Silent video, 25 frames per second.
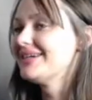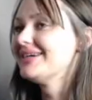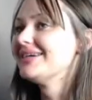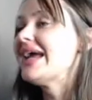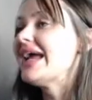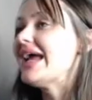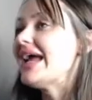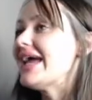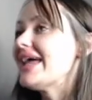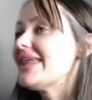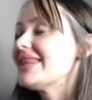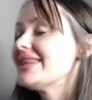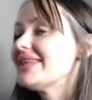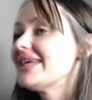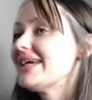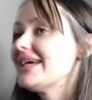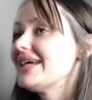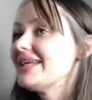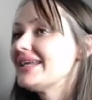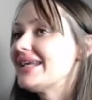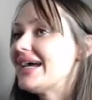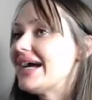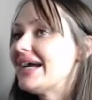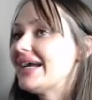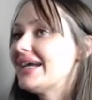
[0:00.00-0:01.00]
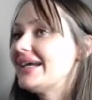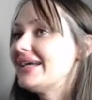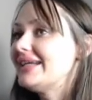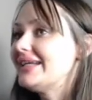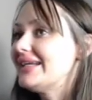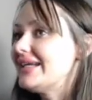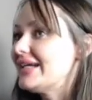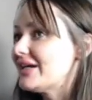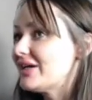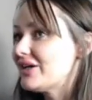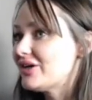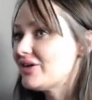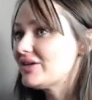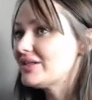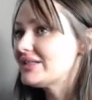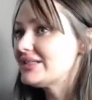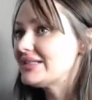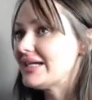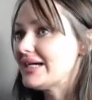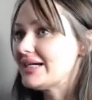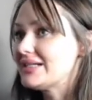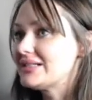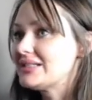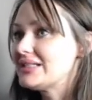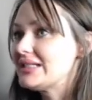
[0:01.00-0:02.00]
And then I narrowed it
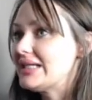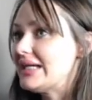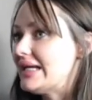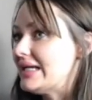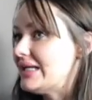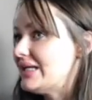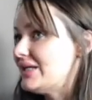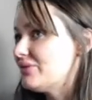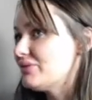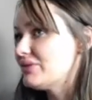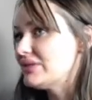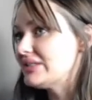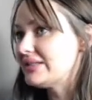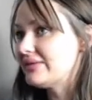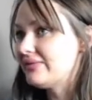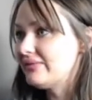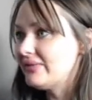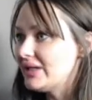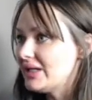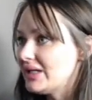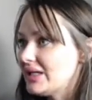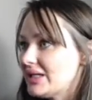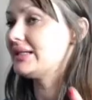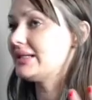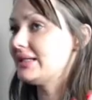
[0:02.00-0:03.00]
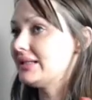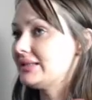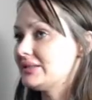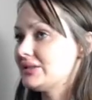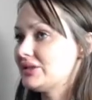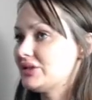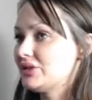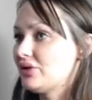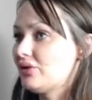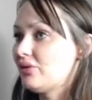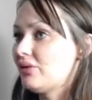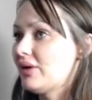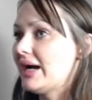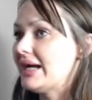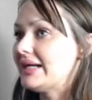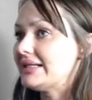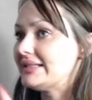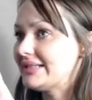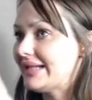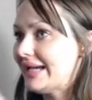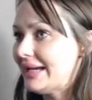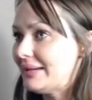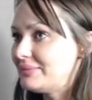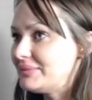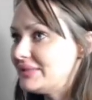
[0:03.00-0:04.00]
down to any reason vegan. And so I
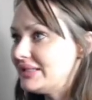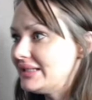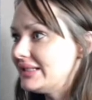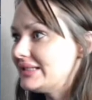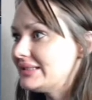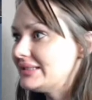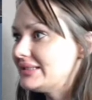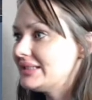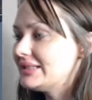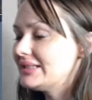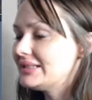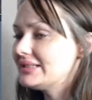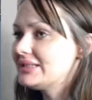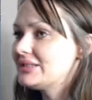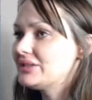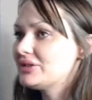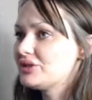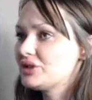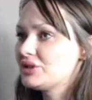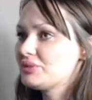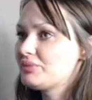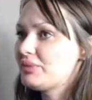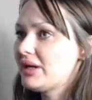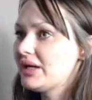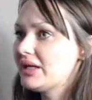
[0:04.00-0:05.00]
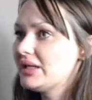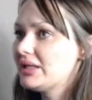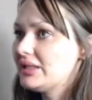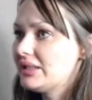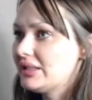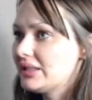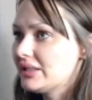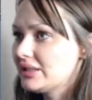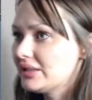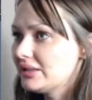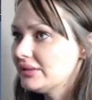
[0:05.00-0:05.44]
typed it into this search bar here,